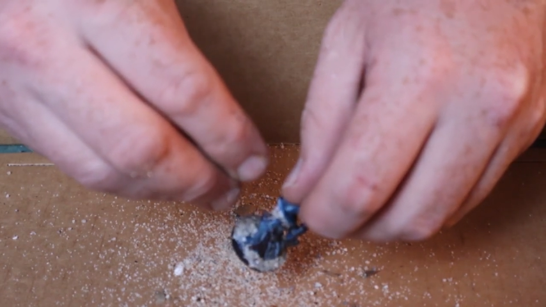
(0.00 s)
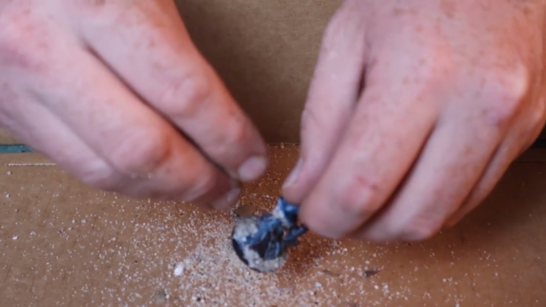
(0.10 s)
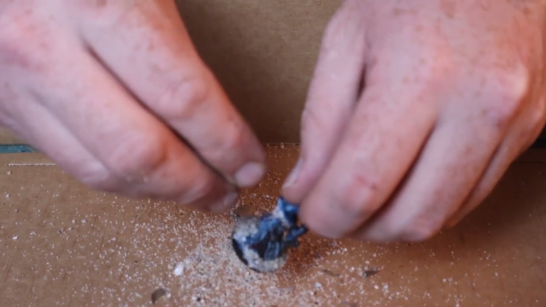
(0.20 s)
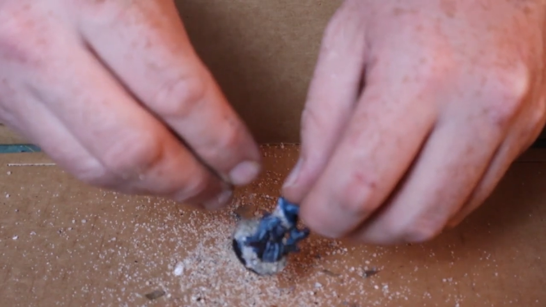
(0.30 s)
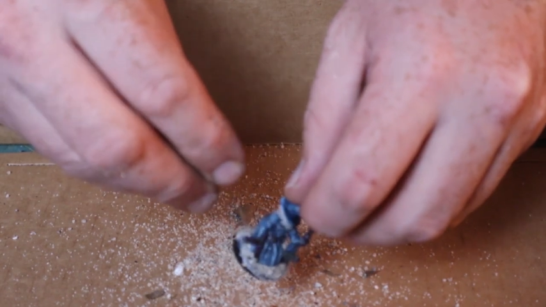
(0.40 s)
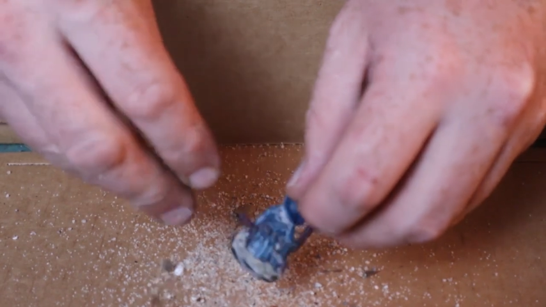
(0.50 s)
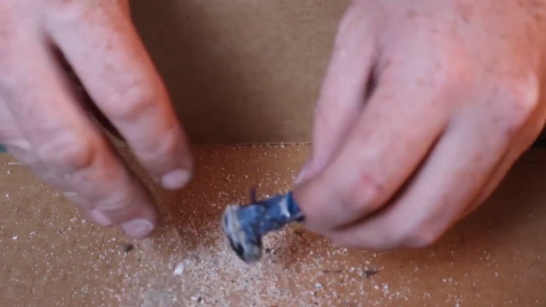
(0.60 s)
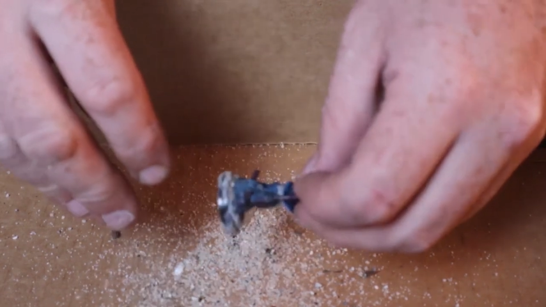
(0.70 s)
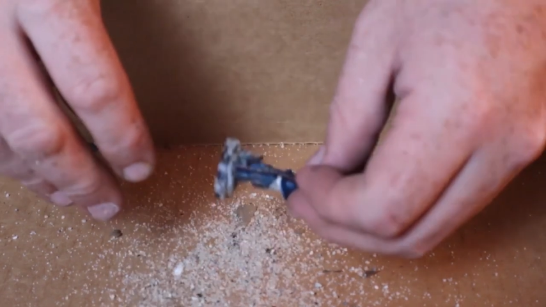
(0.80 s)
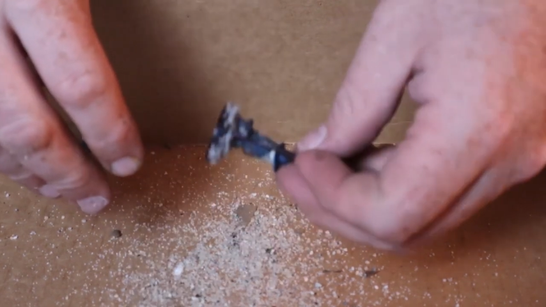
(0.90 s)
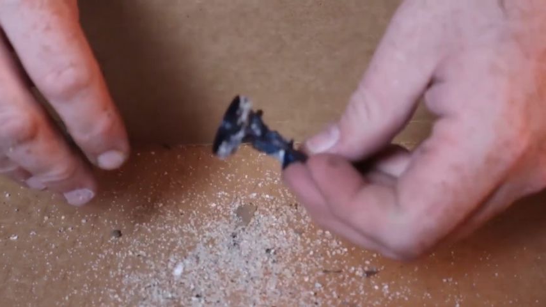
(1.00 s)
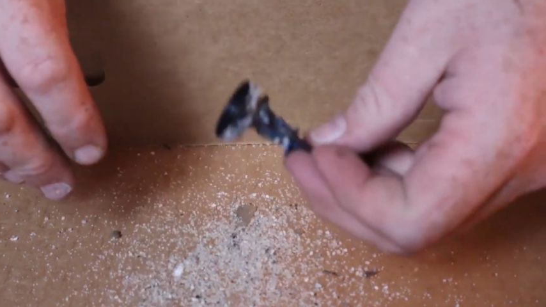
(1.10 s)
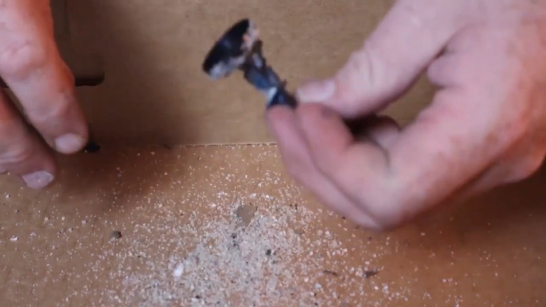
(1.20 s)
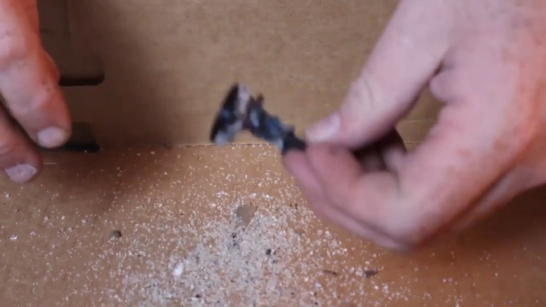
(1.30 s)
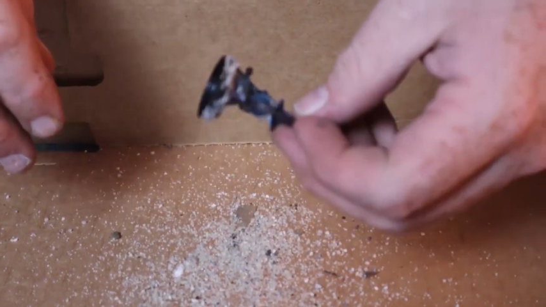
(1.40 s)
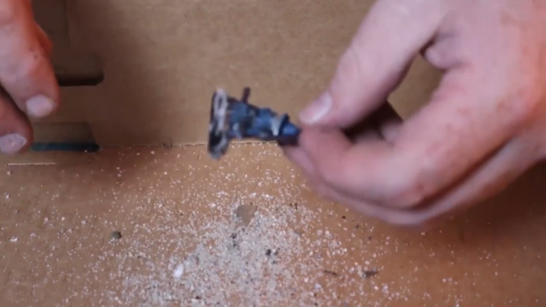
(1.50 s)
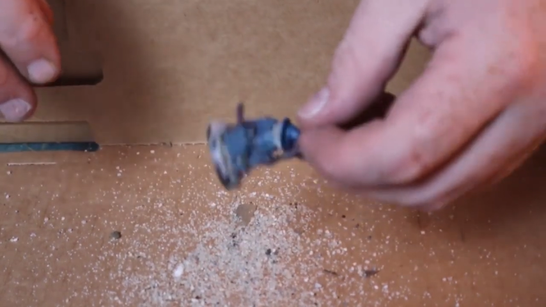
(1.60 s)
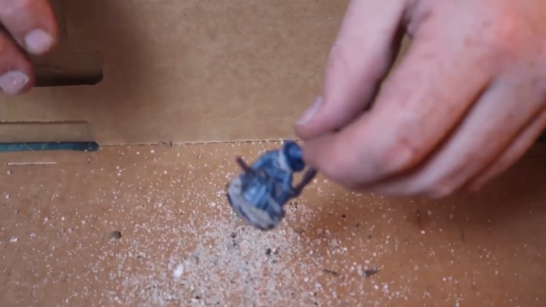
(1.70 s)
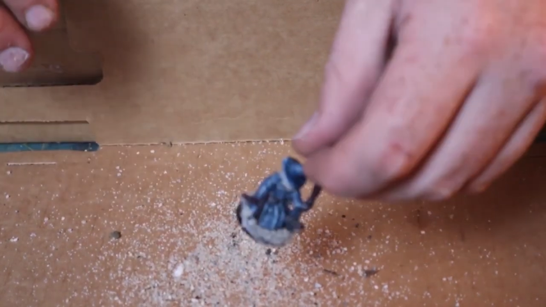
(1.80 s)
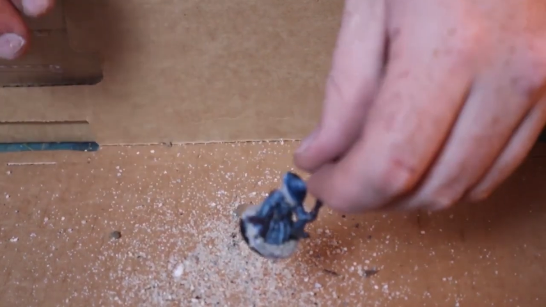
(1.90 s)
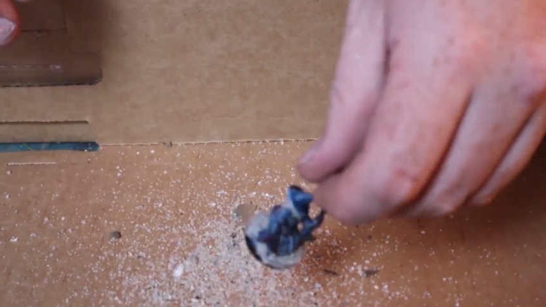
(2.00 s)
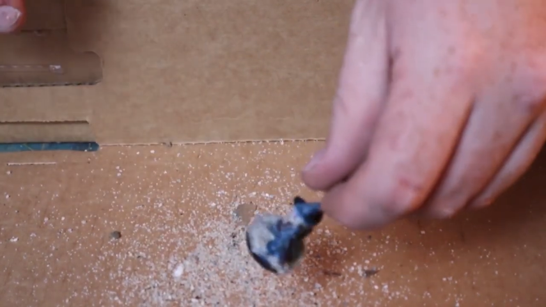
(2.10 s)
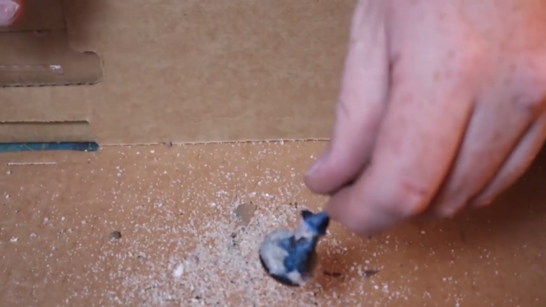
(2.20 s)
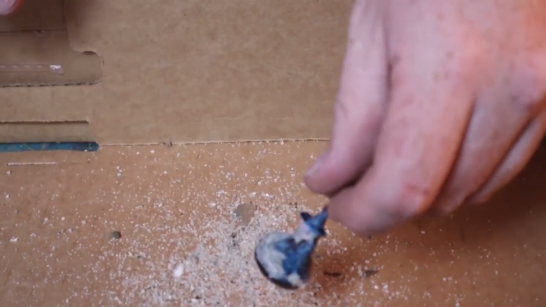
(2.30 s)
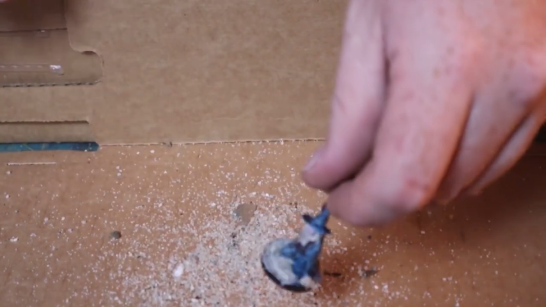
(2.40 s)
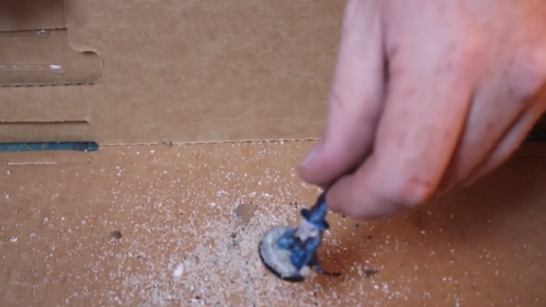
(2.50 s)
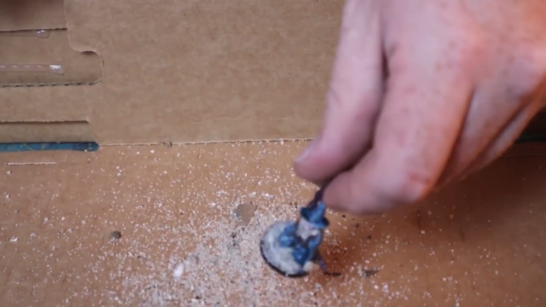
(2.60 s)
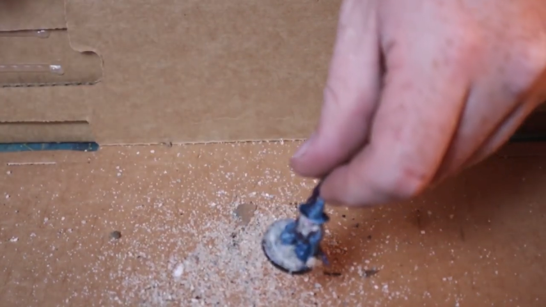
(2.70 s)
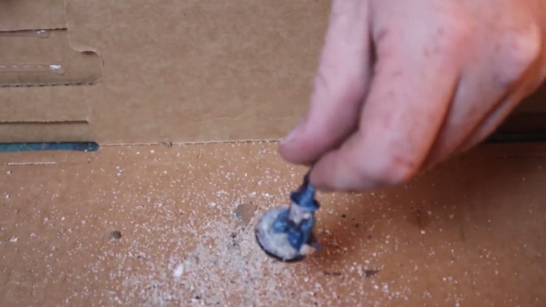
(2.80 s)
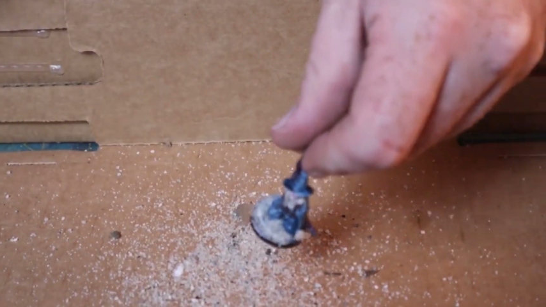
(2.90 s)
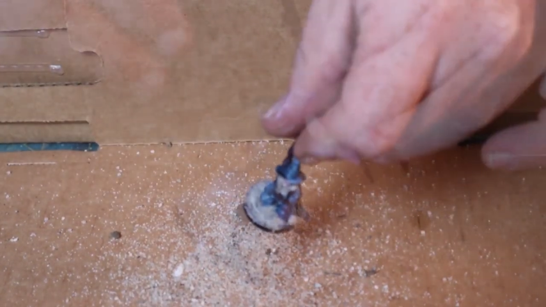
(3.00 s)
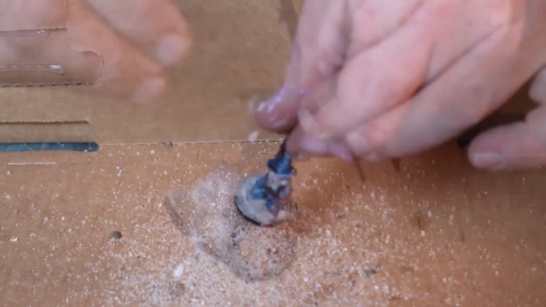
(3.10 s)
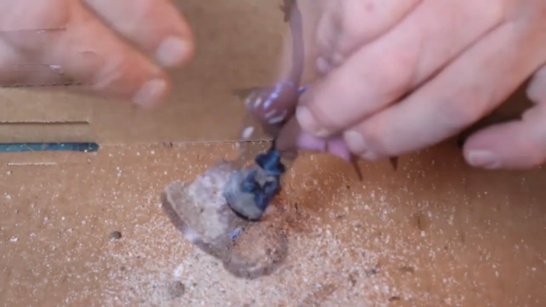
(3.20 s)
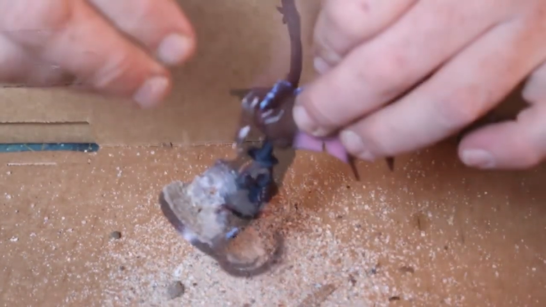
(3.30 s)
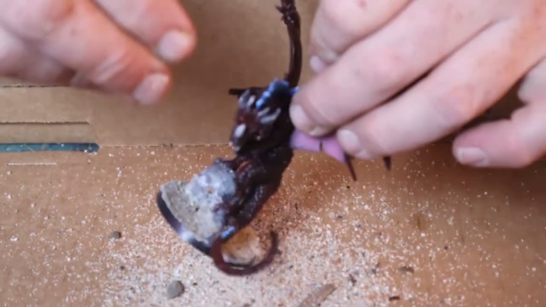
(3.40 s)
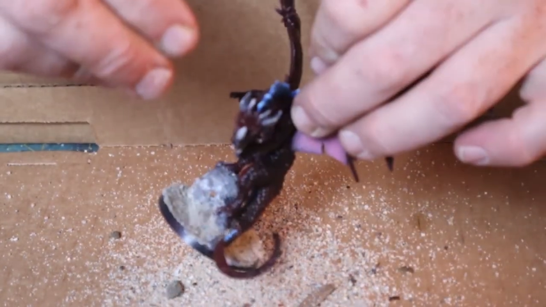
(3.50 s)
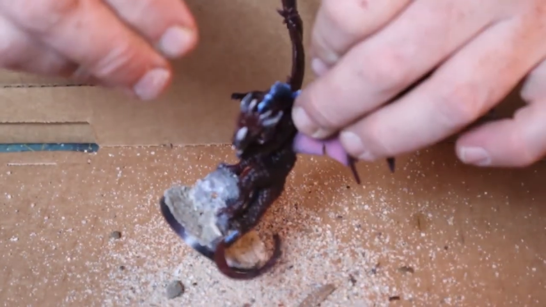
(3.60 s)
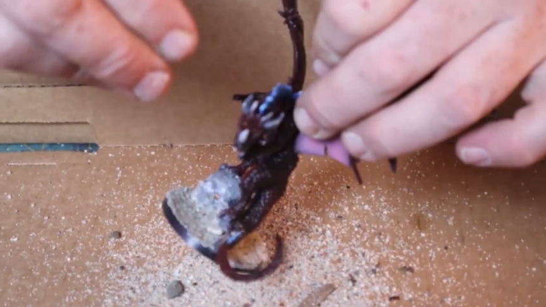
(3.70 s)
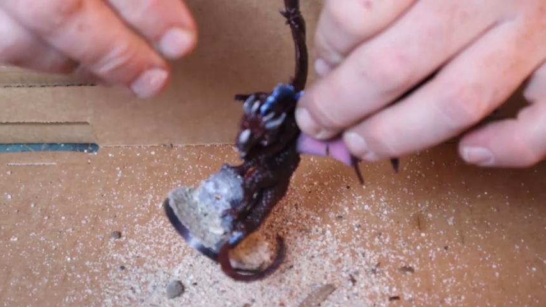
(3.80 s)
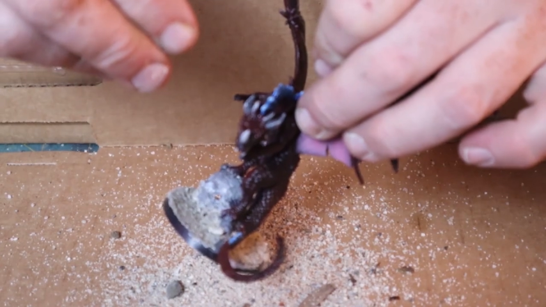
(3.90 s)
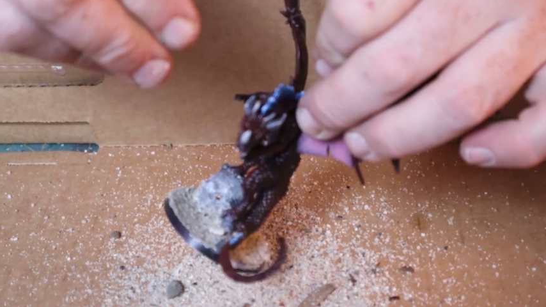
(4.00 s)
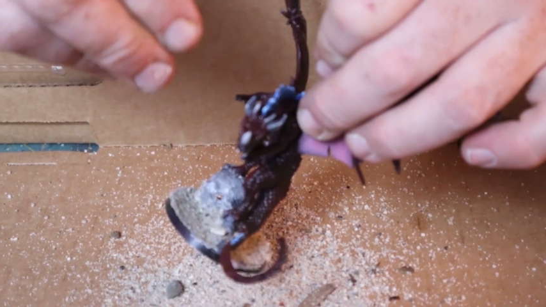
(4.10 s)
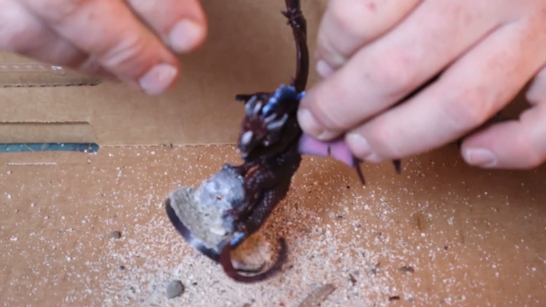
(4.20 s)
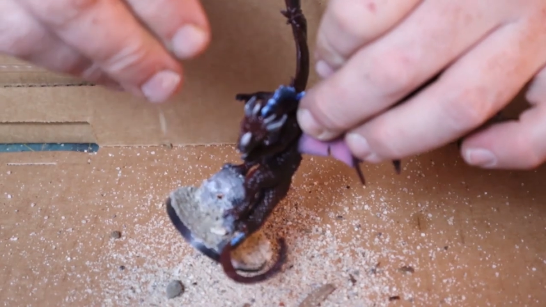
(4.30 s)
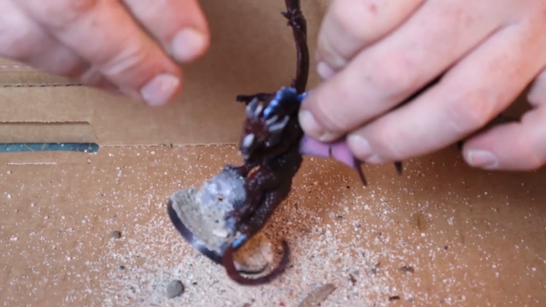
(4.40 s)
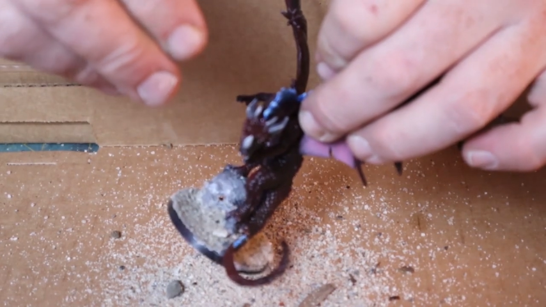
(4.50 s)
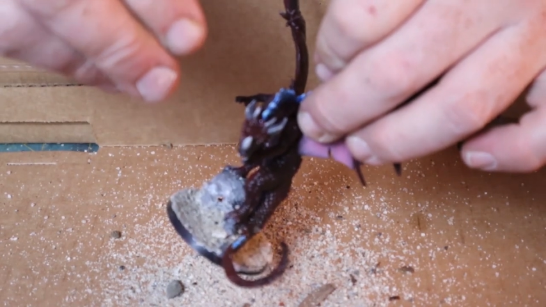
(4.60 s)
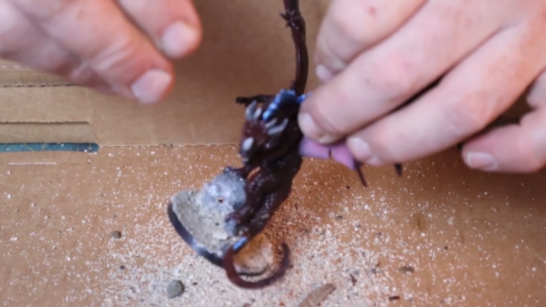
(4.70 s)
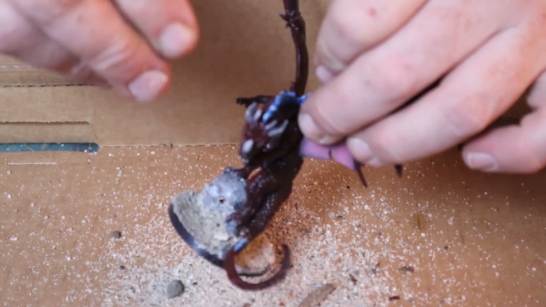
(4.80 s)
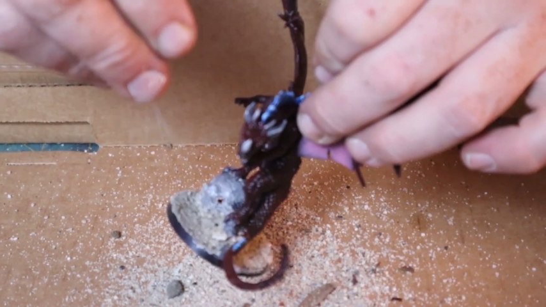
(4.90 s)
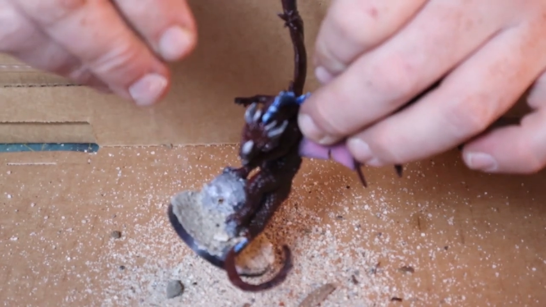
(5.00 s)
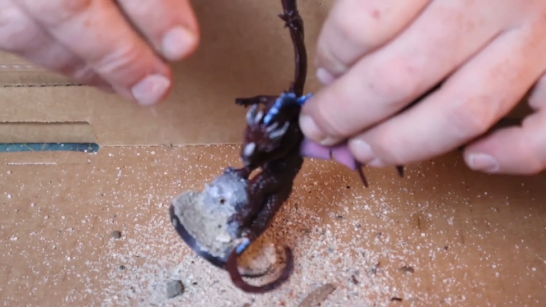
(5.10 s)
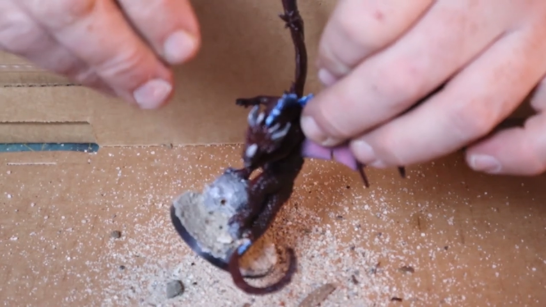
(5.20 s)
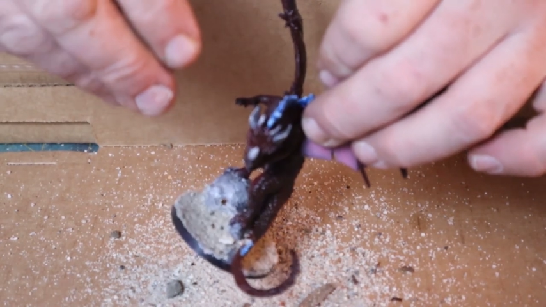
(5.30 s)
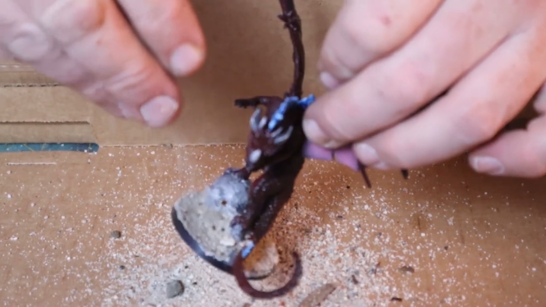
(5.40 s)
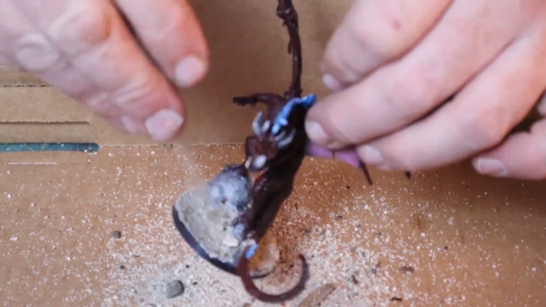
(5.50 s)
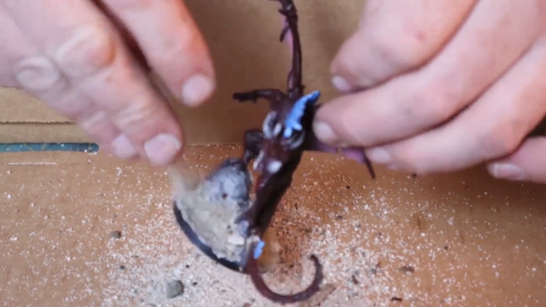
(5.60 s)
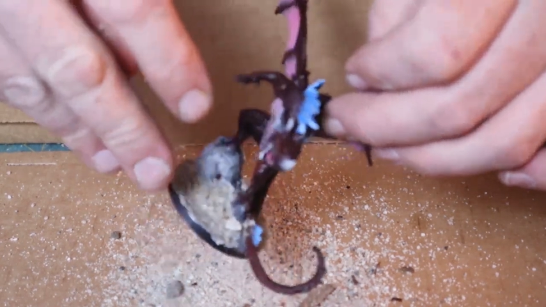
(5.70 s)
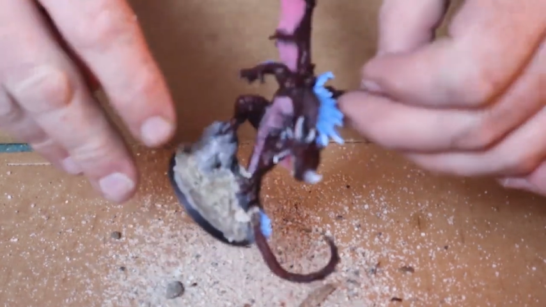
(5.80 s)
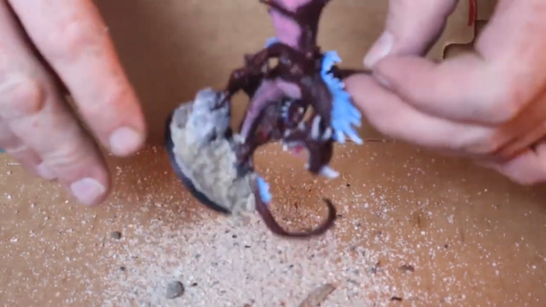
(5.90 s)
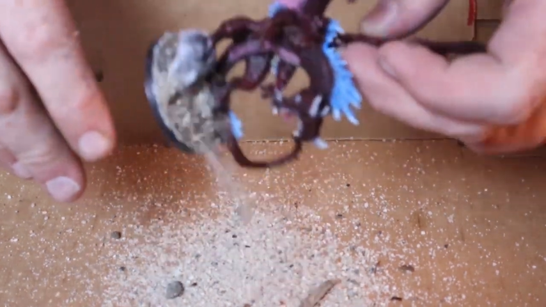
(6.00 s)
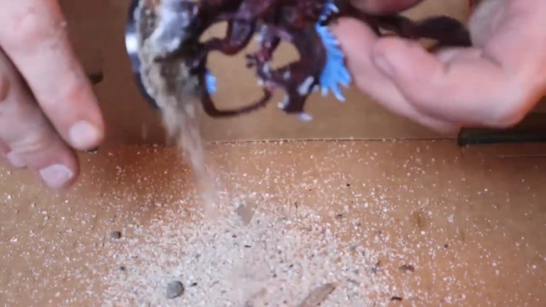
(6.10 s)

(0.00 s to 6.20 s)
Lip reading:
No face is visible, so there are no lips to read.